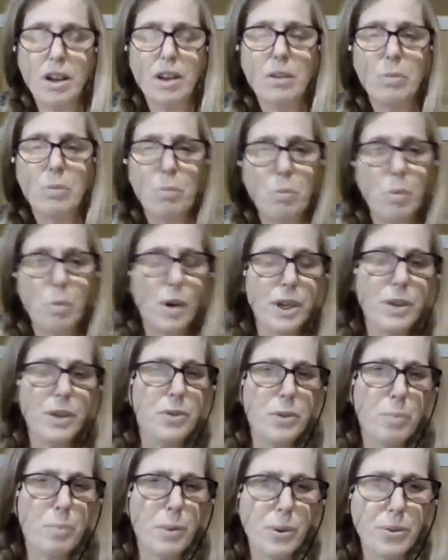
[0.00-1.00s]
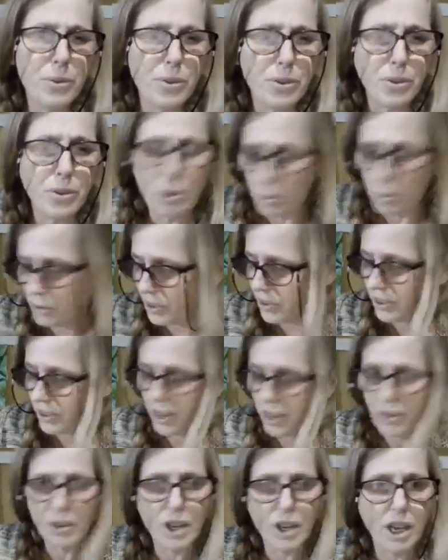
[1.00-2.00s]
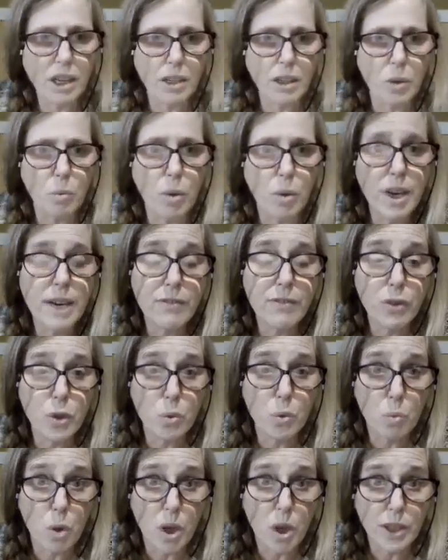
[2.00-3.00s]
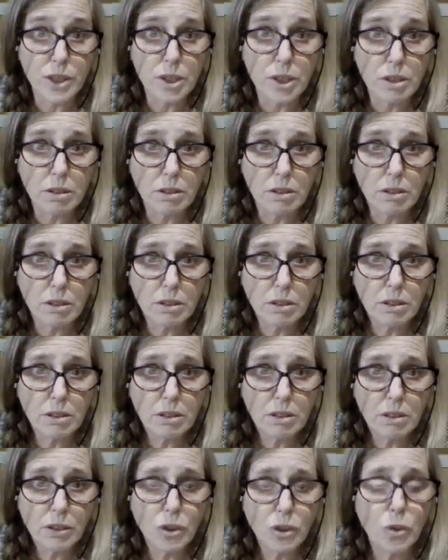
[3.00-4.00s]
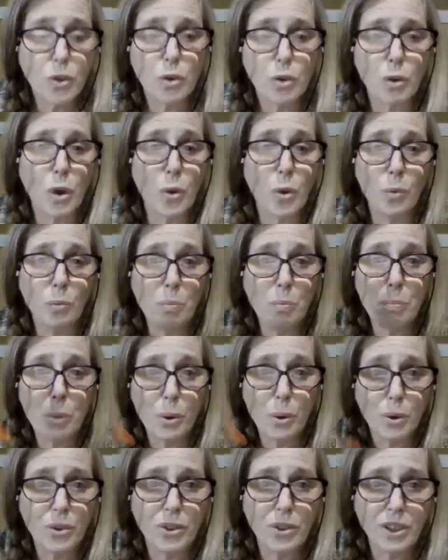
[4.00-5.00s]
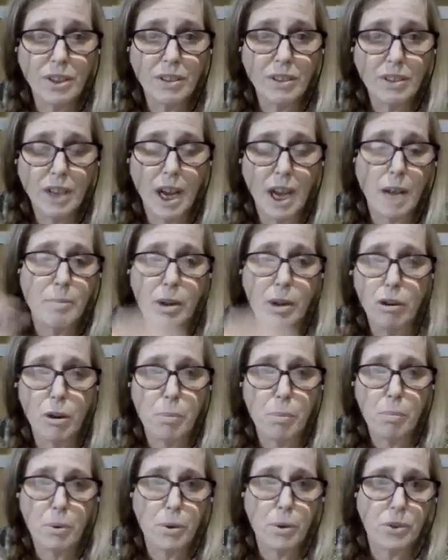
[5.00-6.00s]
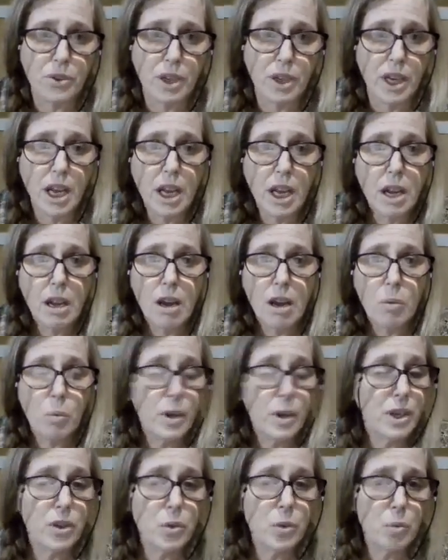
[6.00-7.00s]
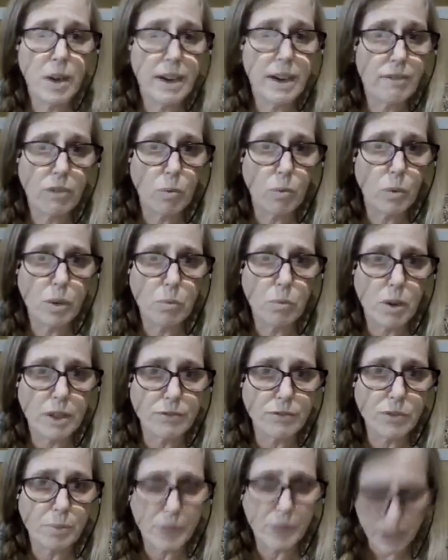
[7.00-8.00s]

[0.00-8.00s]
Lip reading: what are you supposed to do with this other color? Whatever you want. You're a grown person. I'm a grown person. We can do whatever we want from